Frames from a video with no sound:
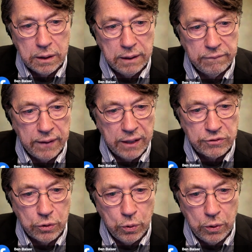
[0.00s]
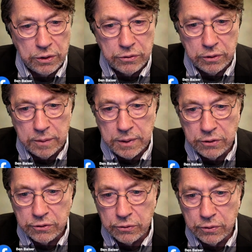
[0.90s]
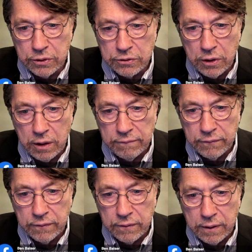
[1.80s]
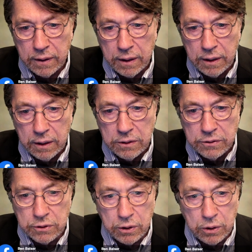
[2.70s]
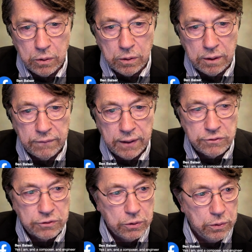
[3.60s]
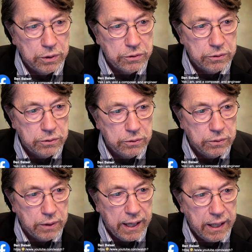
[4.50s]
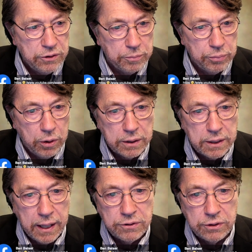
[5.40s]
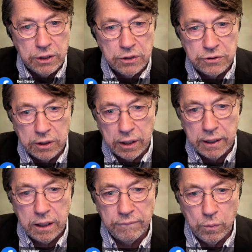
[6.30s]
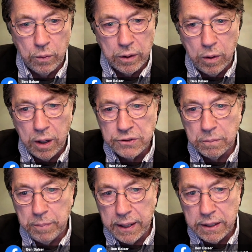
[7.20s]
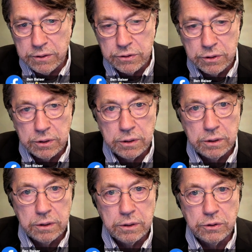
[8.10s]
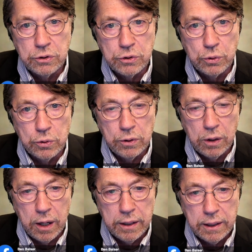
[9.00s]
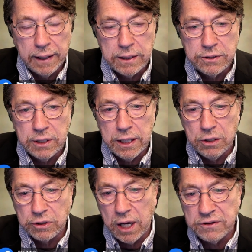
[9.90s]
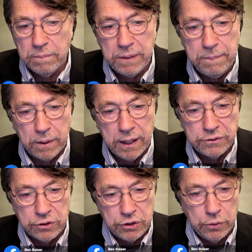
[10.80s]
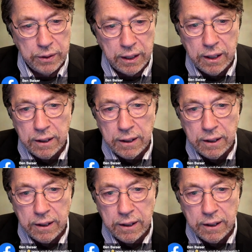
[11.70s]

if that's going to, let me just turn this off. So if that's going to add to broadcast, there's the link if you want to watch Ben's tutorial on it. Like I said, there's lots of people out there doing